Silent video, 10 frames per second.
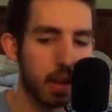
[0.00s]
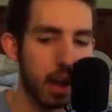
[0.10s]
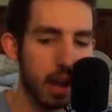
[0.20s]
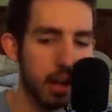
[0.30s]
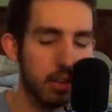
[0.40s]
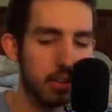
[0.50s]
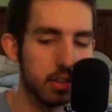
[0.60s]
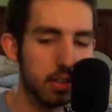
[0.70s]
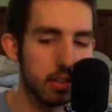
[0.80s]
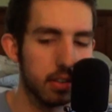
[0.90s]

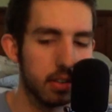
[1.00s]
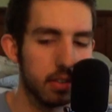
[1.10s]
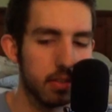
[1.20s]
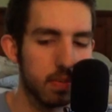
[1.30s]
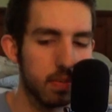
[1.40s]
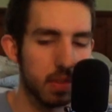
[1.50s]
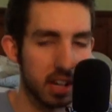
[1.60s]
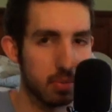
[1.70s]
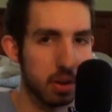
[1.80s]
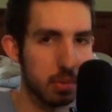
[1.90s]

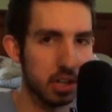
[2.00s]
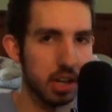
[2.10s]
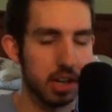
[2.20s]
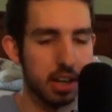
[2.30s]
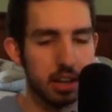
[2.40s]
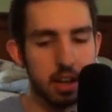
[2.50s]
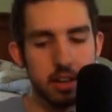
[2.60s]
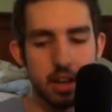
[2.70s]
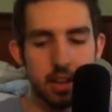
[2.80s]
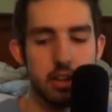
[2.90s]
that's pretty much it.
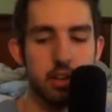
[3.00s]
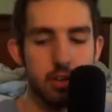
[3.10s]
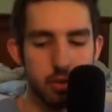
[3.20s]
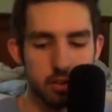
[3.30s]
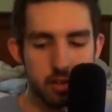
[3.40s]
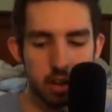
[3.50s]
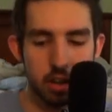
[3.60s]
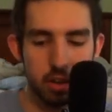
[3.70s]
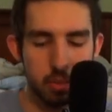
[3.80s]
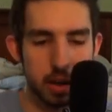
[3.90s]
And then you
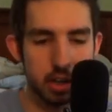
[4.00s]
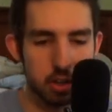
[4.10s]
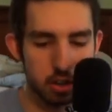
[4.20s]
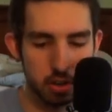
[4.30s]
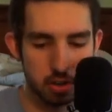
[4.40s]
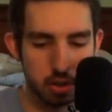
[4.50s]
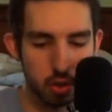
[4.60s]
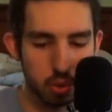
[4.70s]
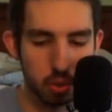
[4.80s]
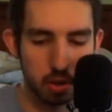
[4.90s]
make sure
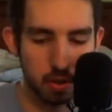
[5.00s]
to